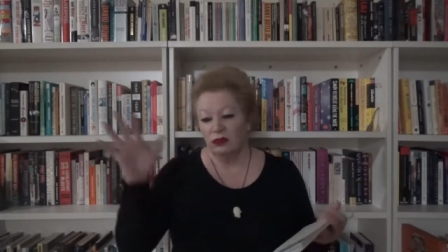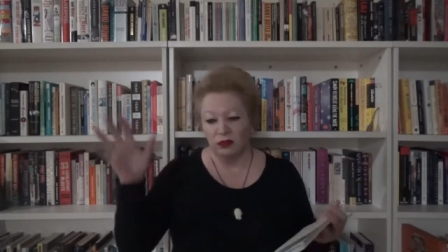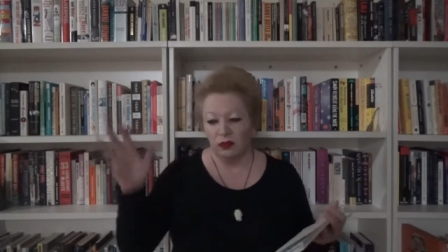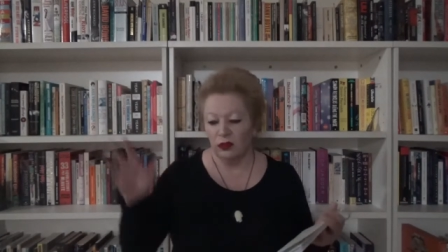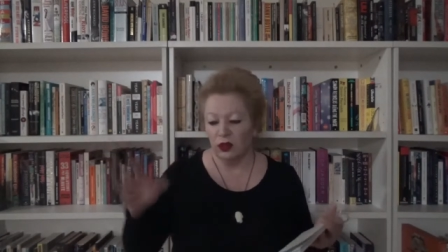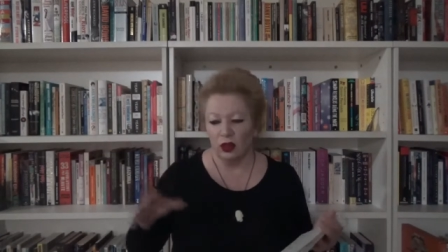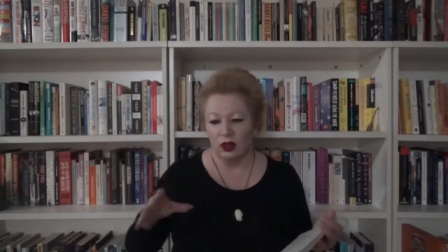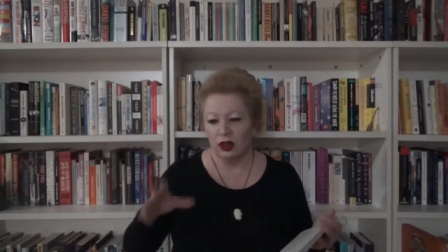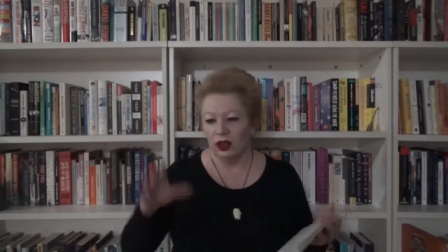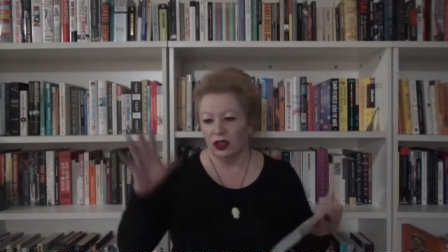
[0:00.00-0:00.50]

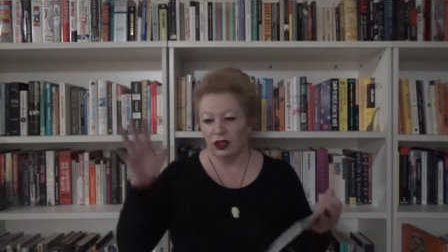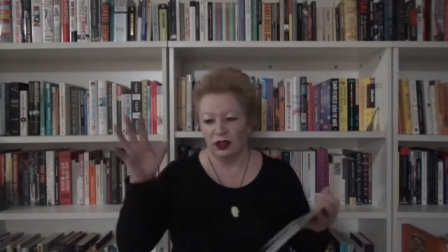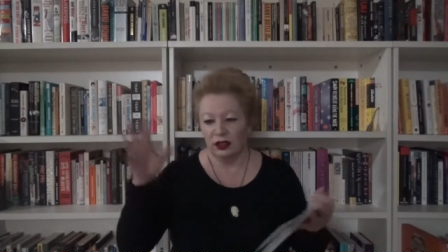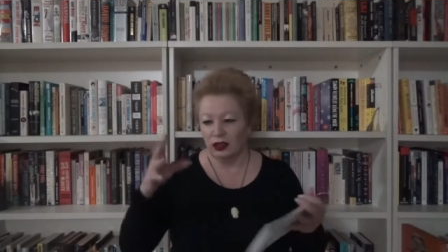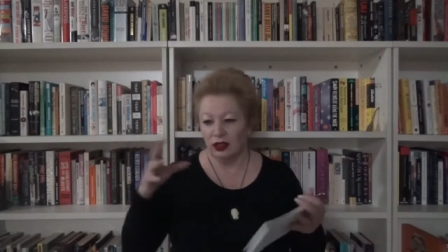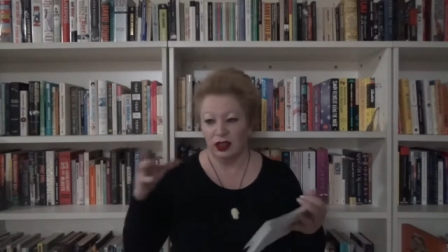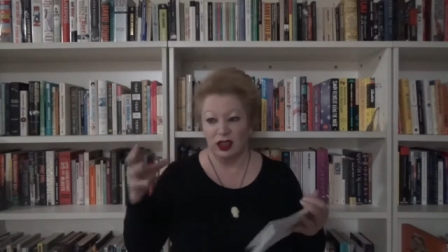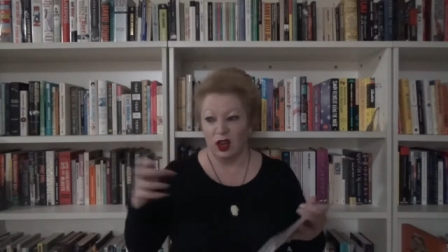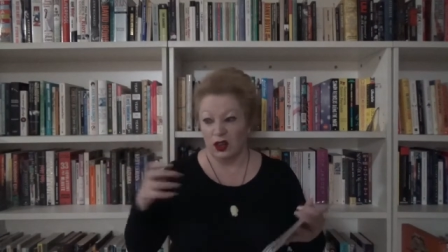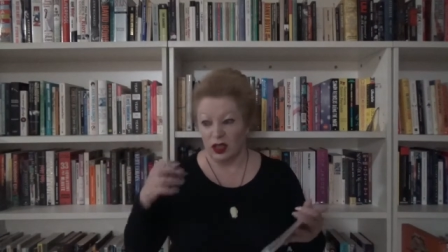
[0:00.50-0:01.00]
not going
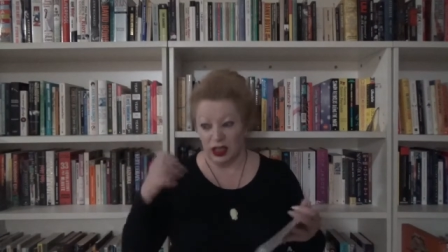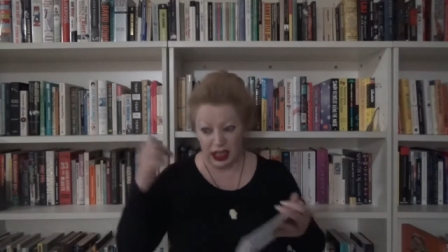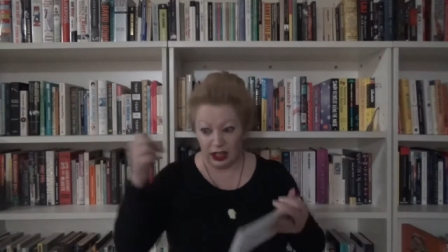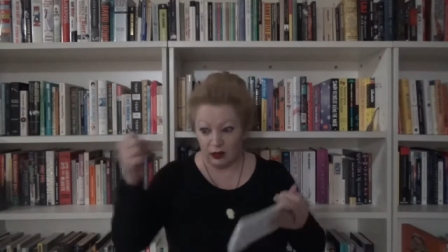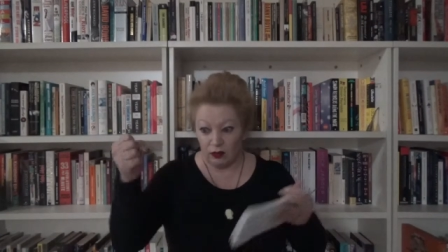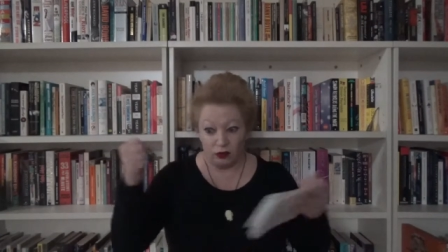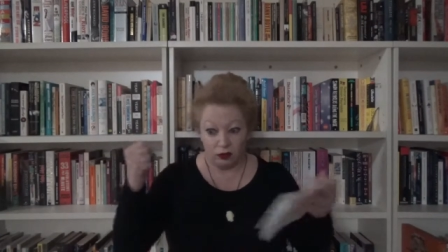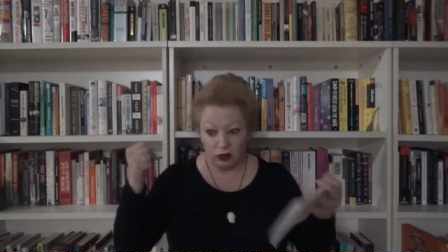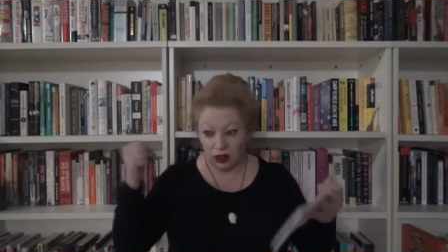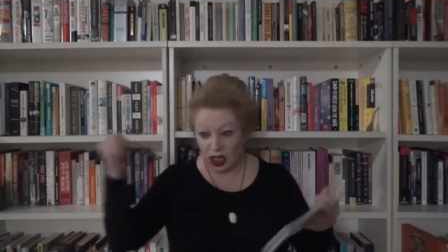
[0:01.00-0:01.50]
to go
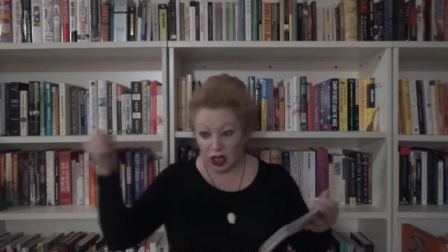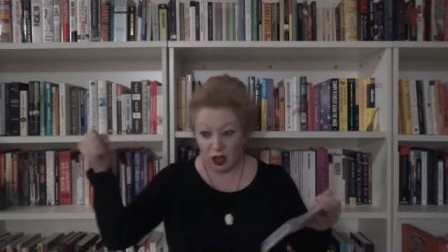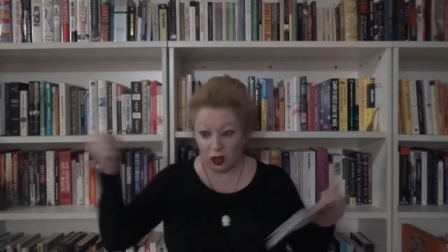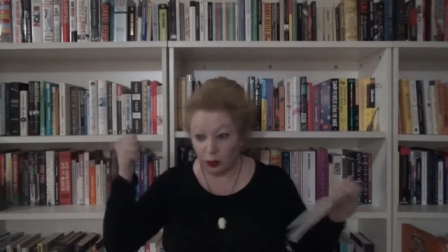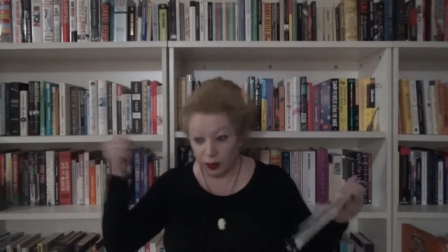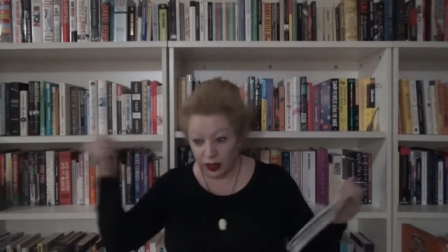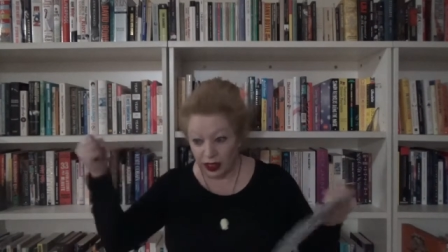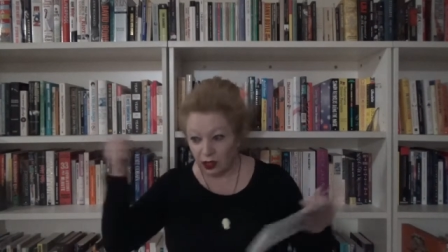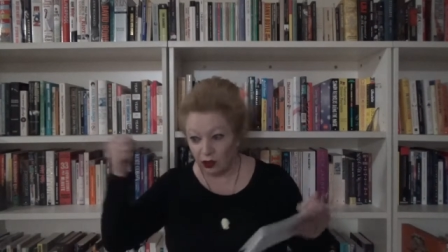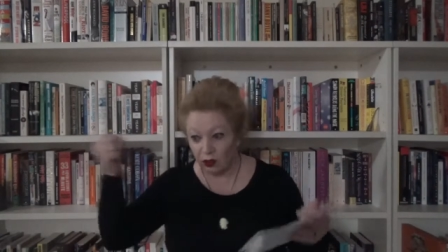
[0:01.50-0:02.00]
get
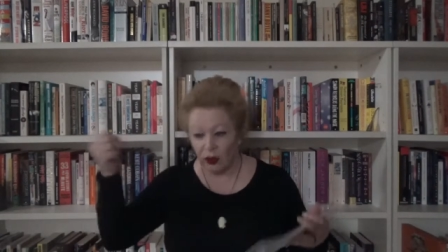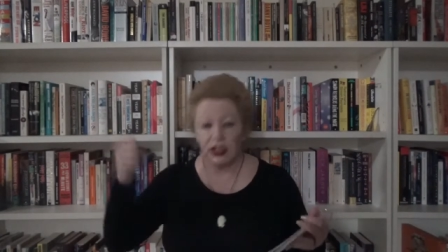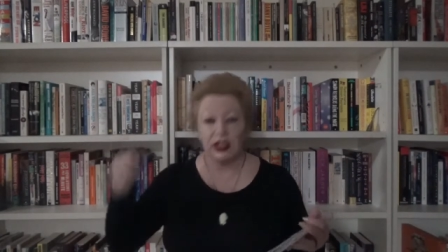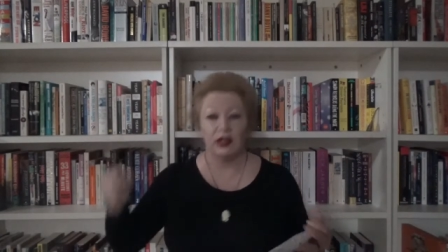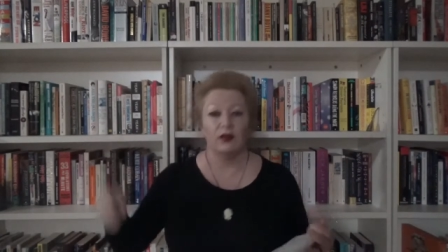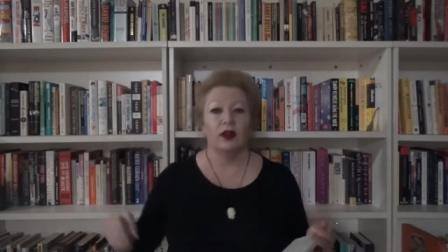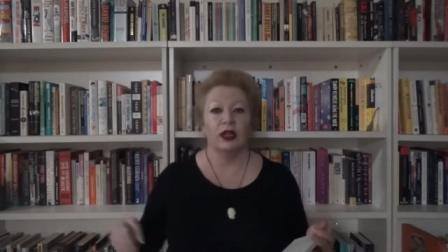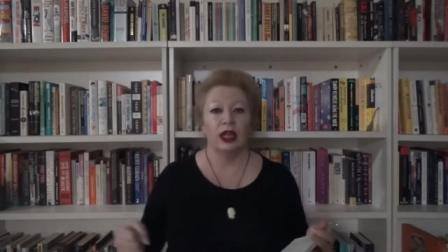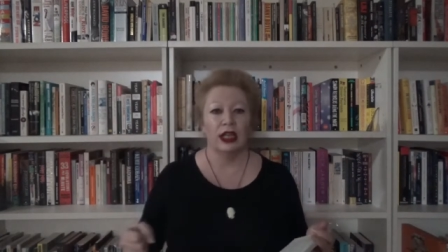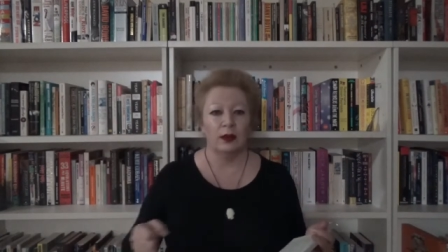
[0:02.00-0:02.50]
terribly
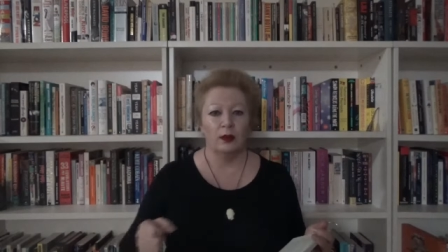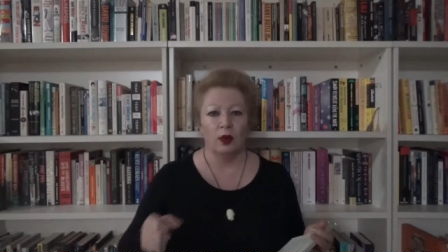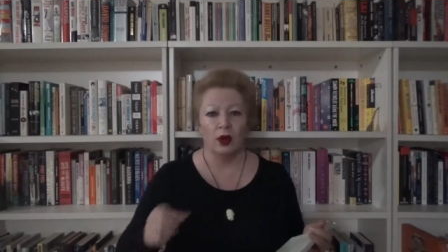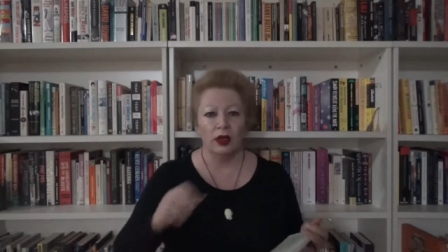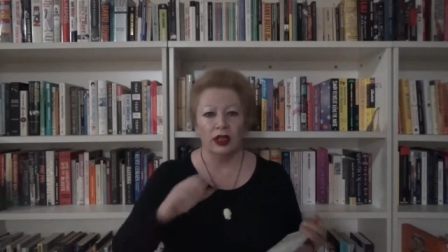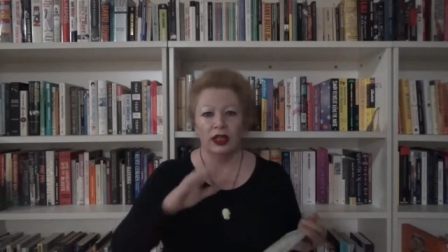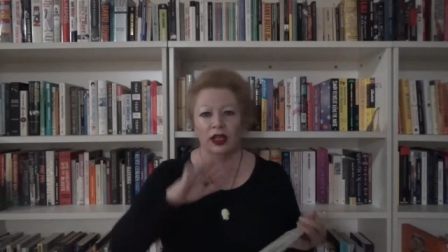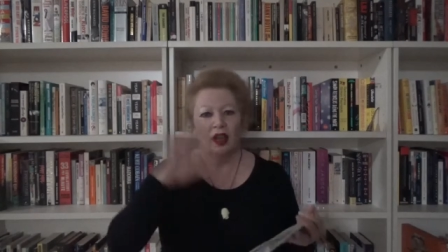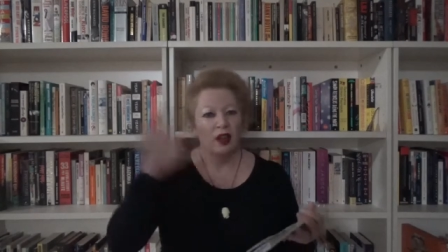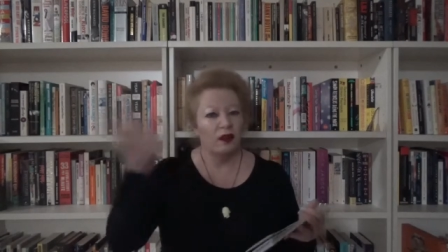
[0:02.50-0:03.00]
aggressive with
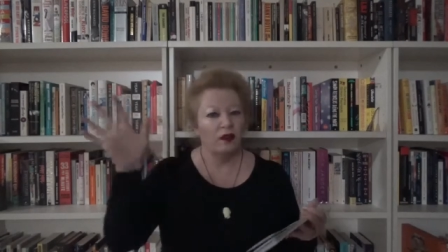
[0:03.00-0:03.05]
anybody.